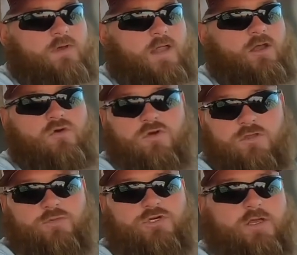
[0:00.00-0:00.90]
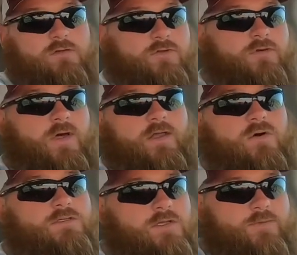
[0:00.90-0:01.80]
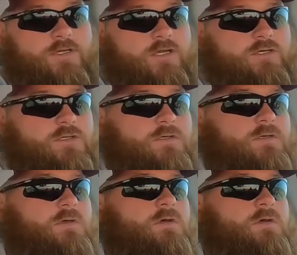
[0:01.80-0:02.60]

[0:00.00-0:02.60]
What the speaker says: I know what the machine will do. I know its limitations.